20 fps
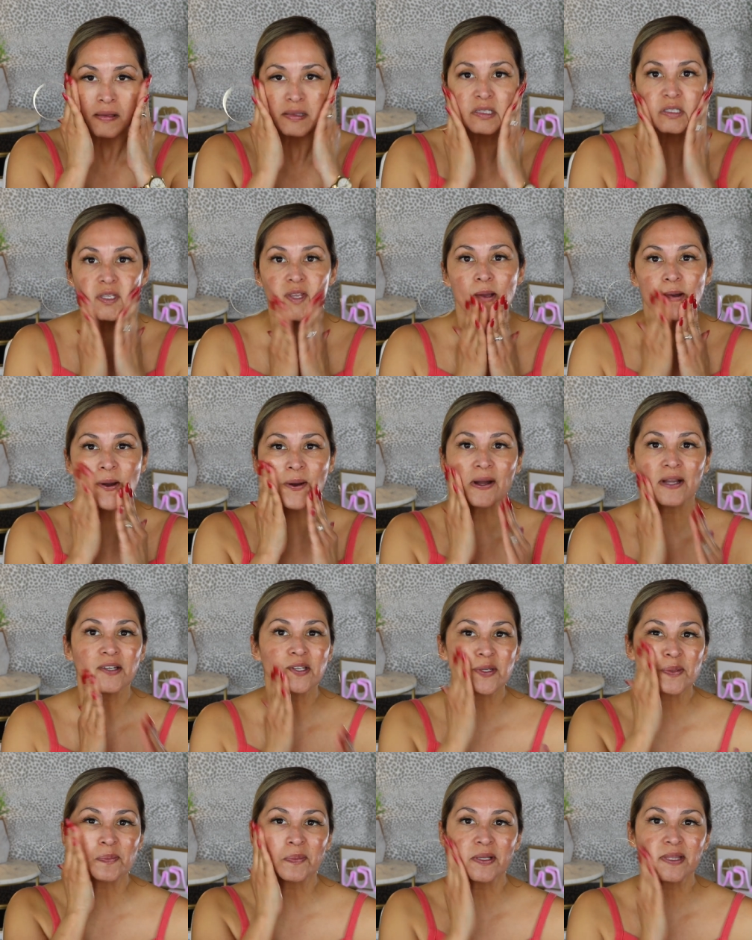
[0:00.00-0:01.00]
So I
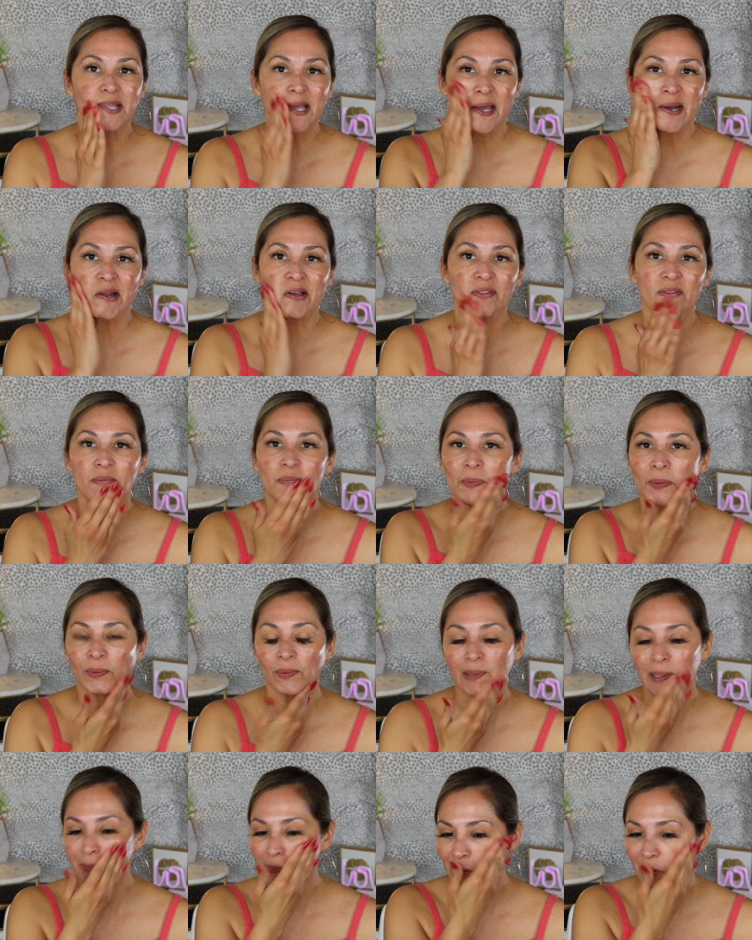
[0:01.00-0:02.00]
just put that on the
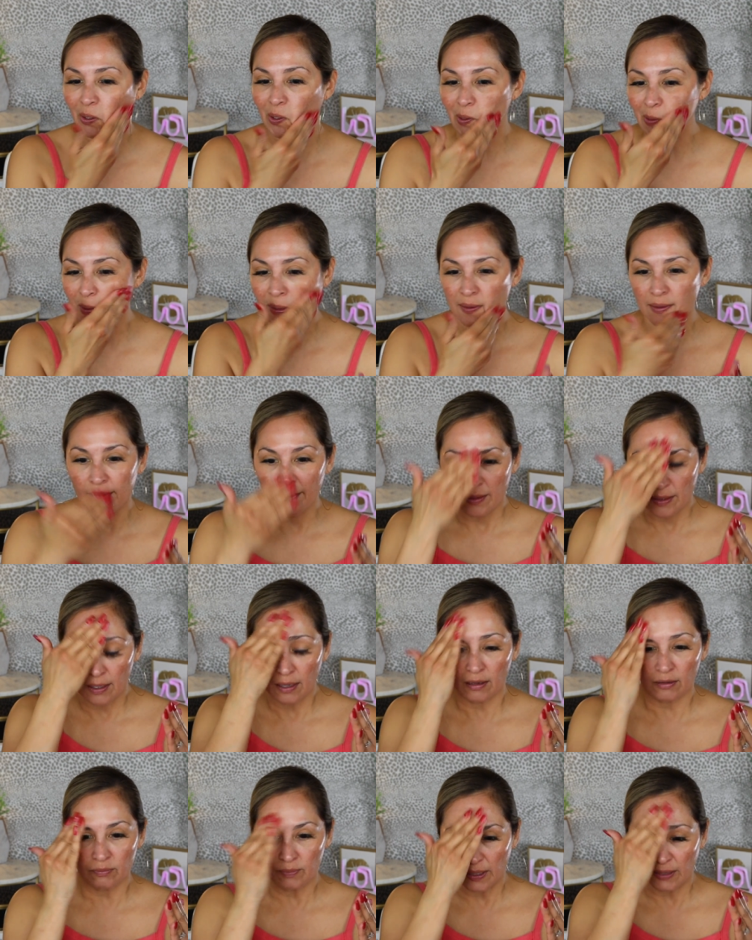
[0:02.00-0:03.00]
perimeter
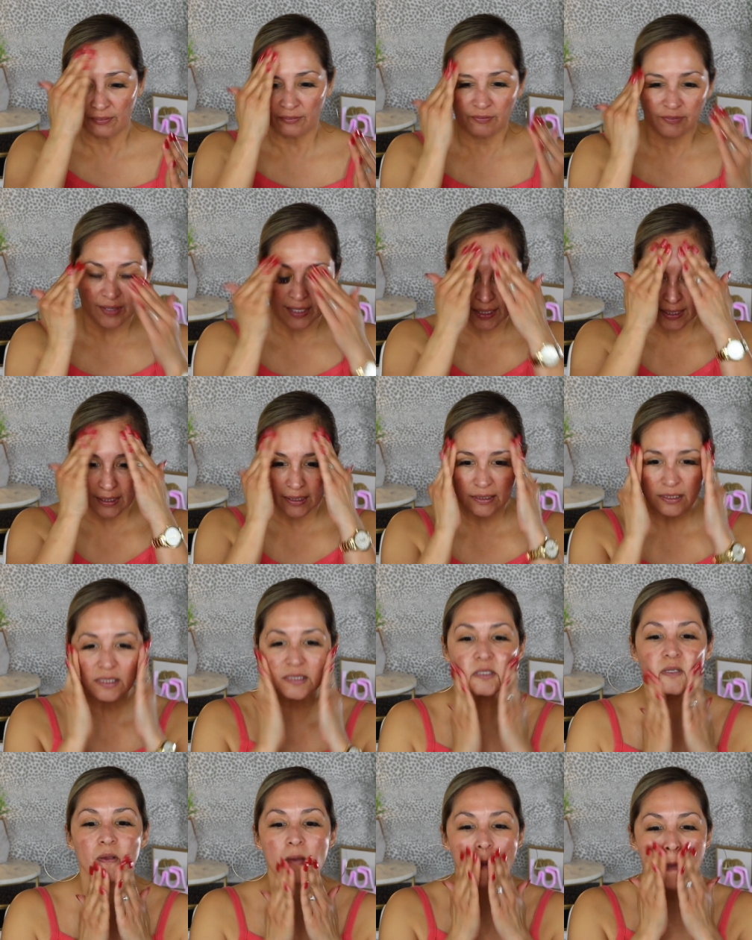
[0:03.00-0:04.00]
of my
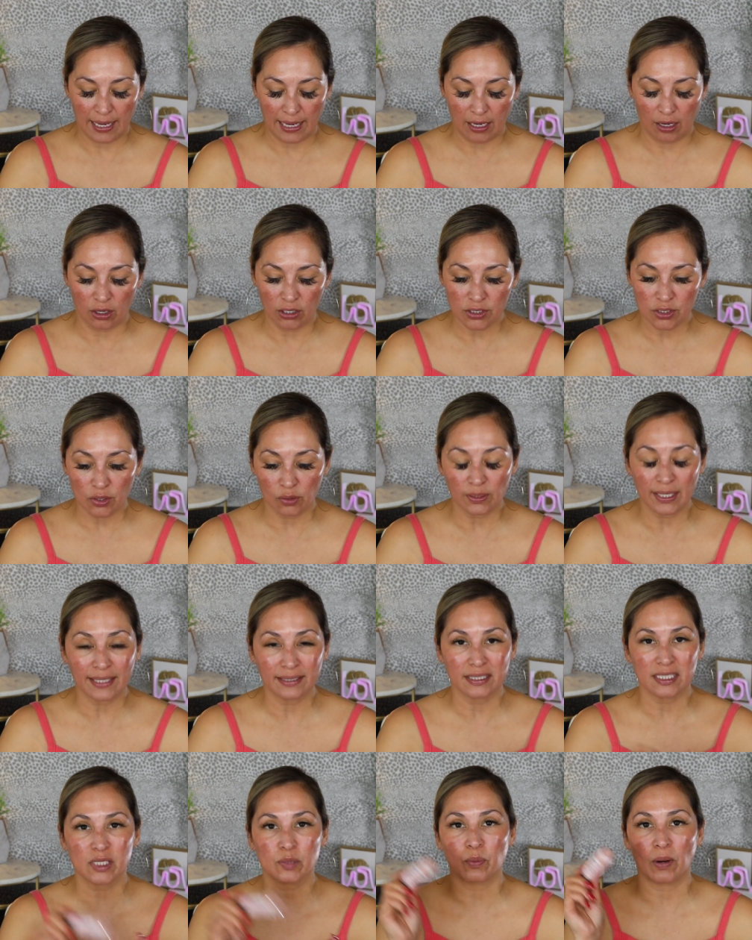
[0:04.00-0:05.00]
face. I also
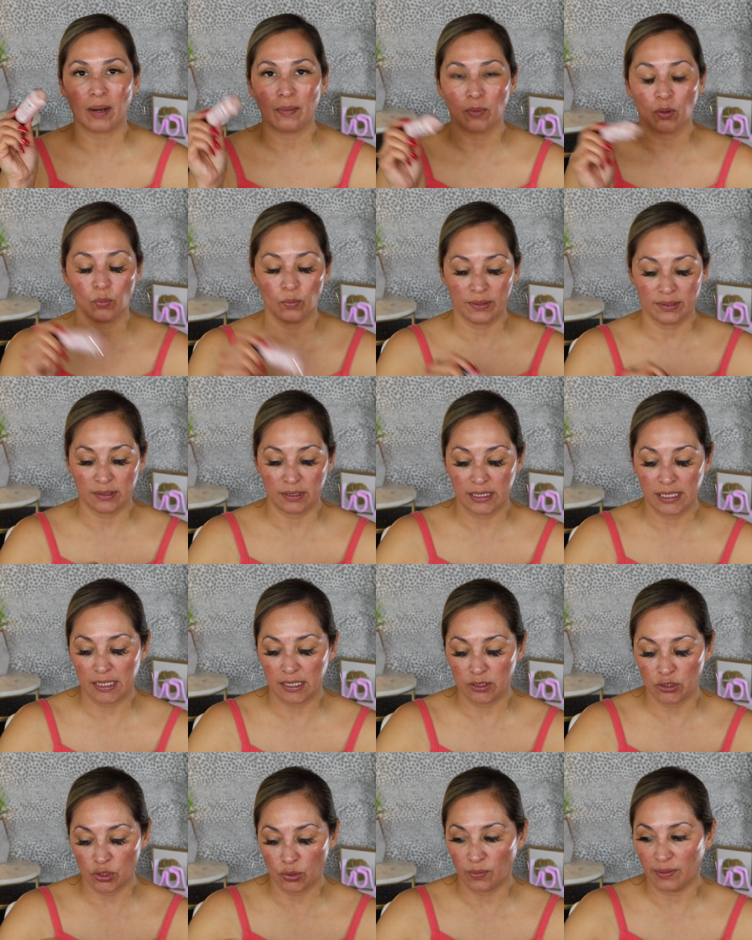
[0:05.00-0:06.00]
like this primer with
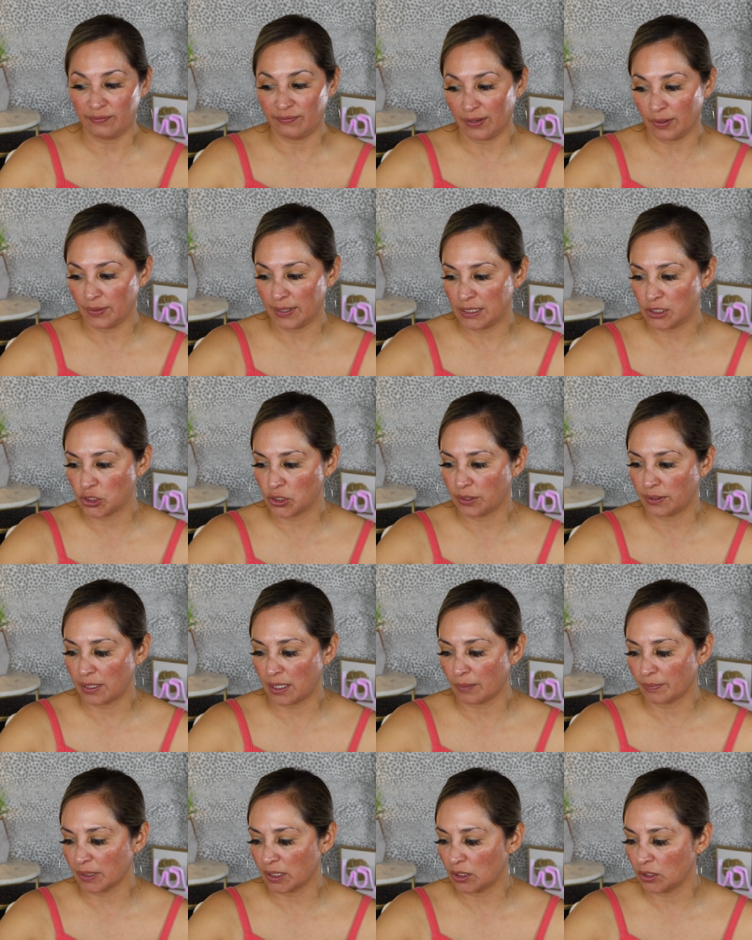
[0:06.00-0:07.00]
the dewy foundation that
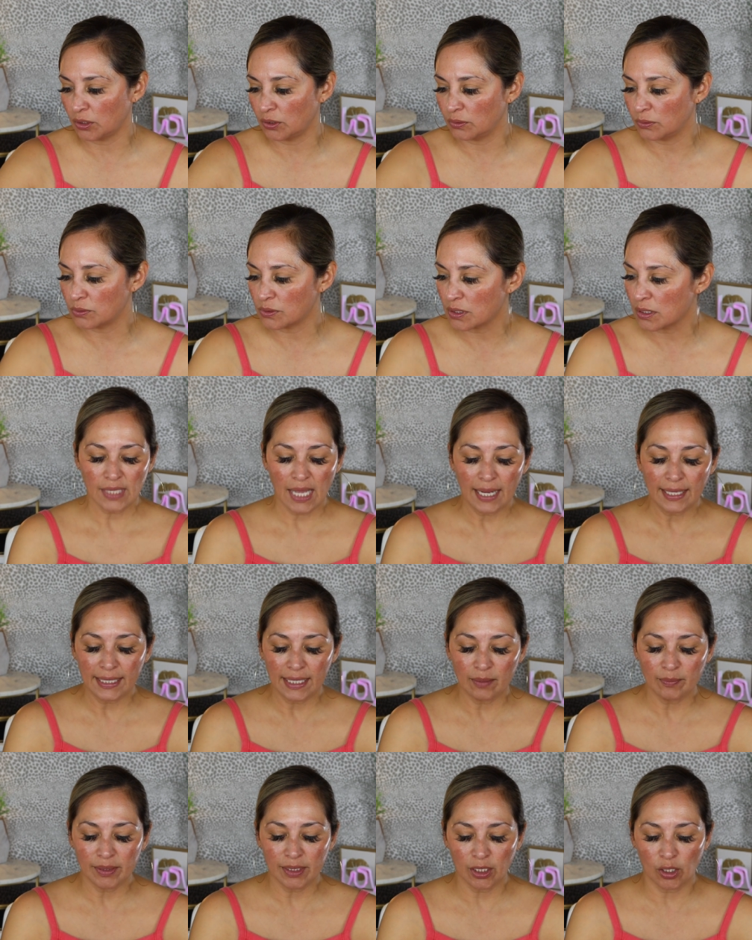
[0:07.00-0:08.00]
I'm going to use. I
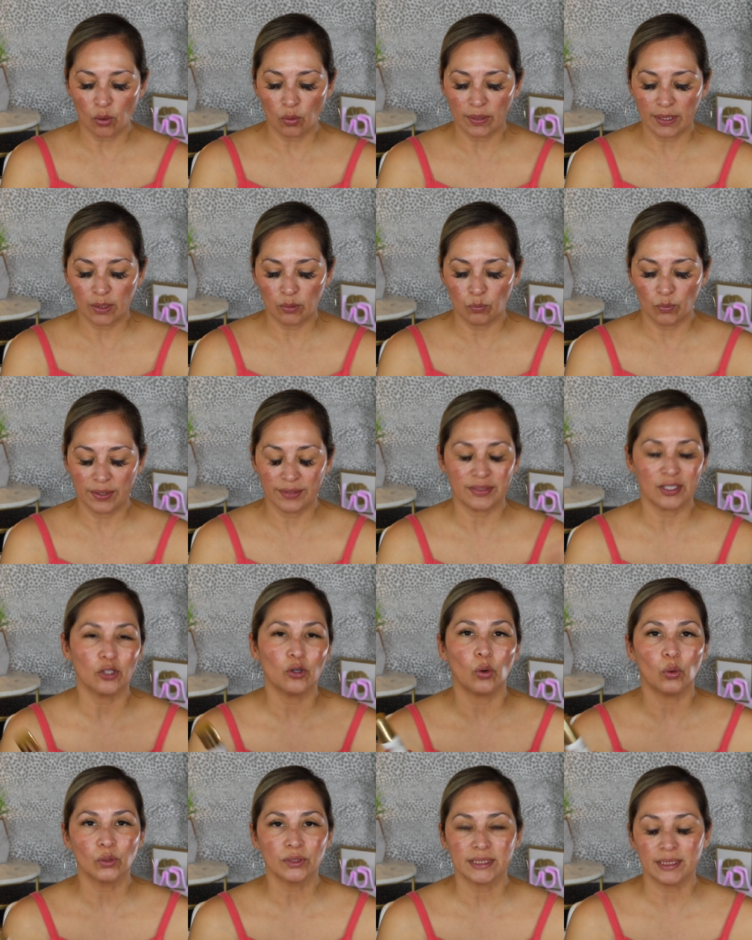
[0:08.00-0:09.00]
am going to go in with an
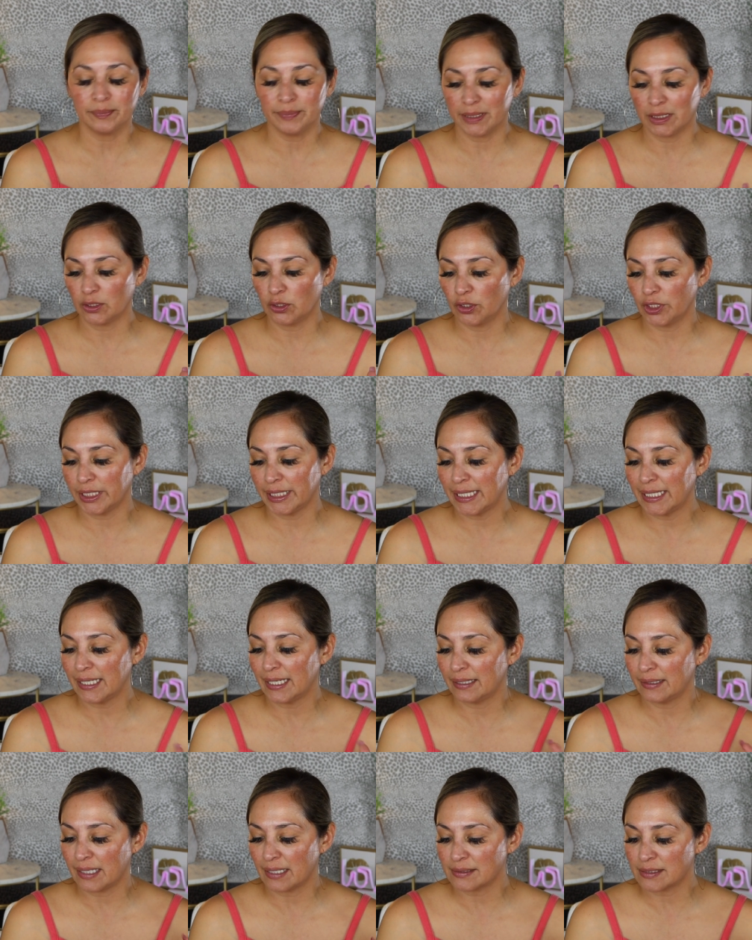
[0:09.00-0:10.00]
oldie but goodie,
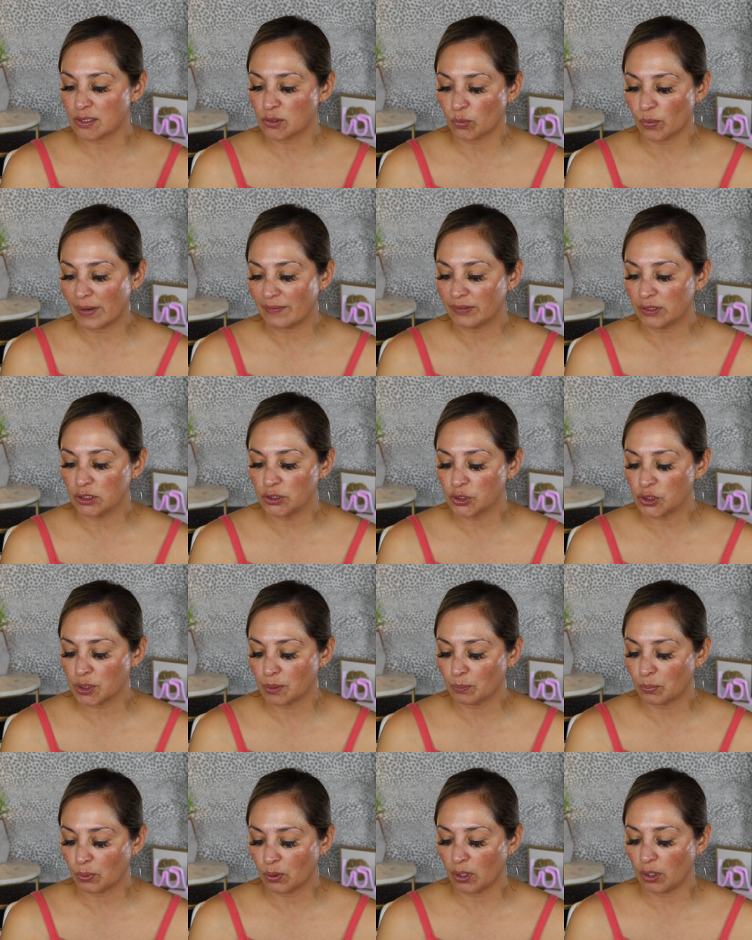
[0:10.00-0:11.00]
and that's the
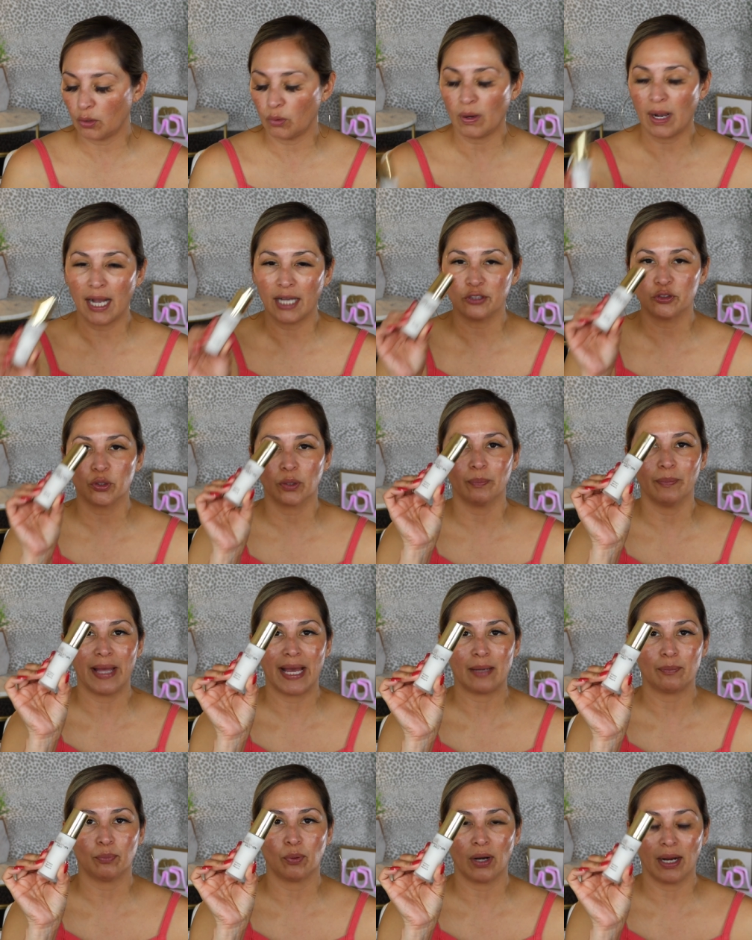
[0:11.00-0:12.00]
Revolution Pro Hydro
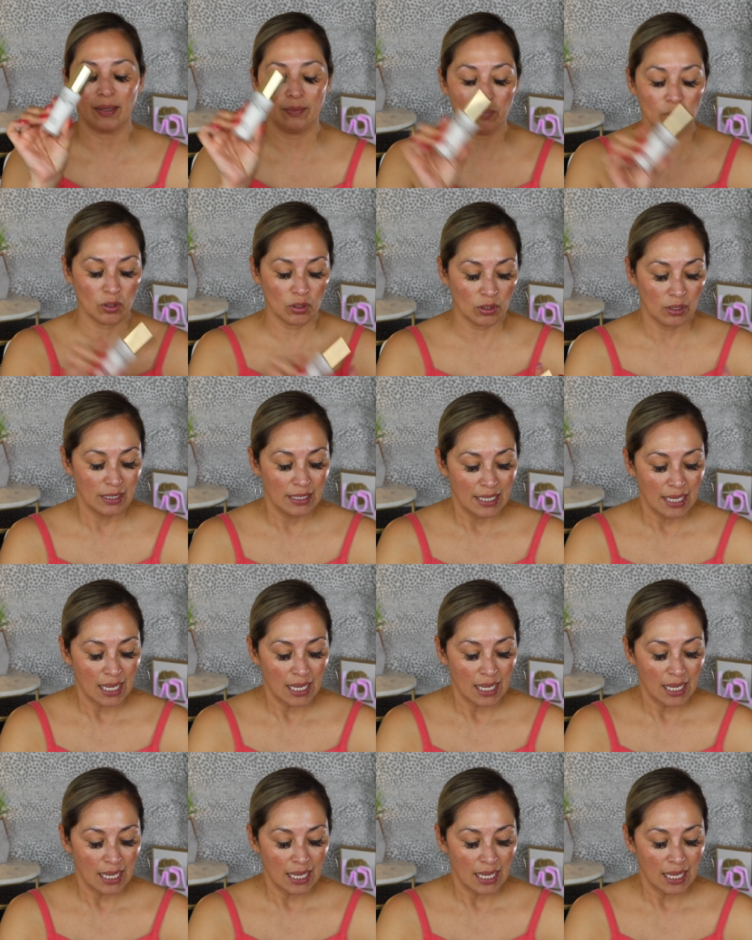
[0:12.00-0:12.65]
Matte Primer.